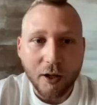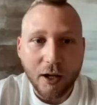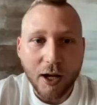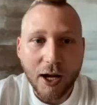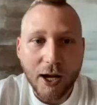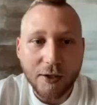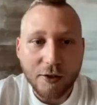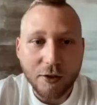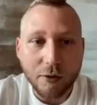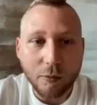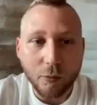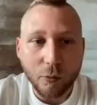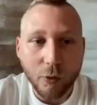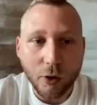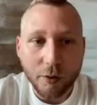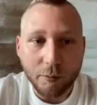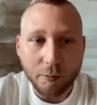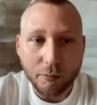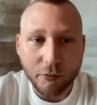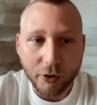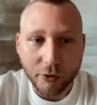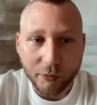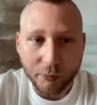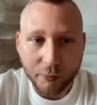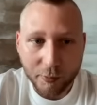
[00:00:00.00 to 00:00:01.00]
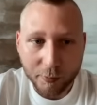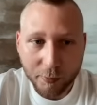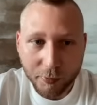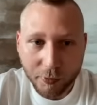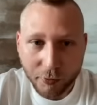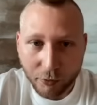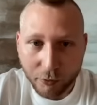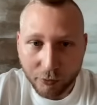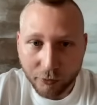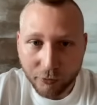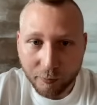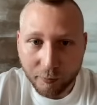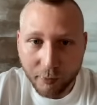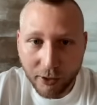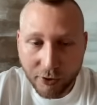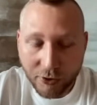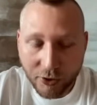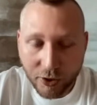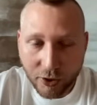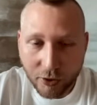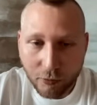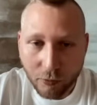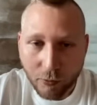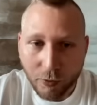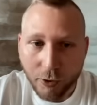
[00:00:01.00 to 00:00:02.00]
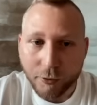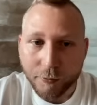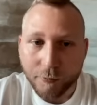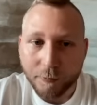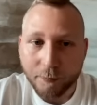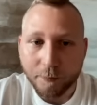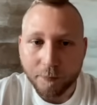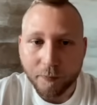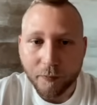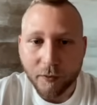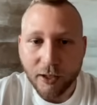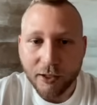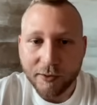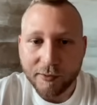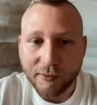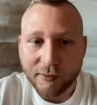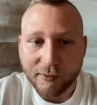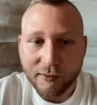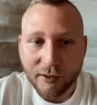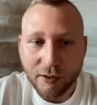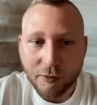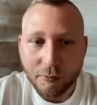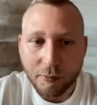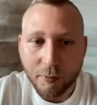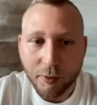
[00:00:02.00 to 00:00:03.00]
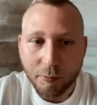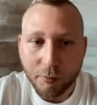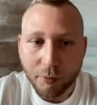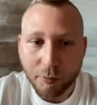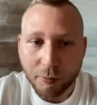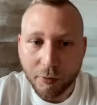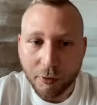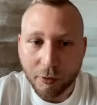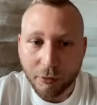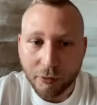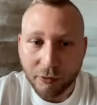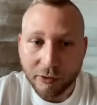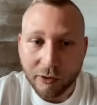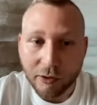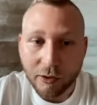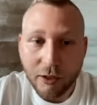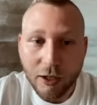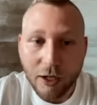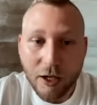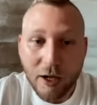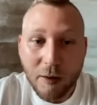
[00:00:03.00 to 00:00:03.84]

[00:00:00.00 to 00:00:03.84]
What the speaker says: Atom 1 was proposed by Jae Kwon as a sentiment proposal,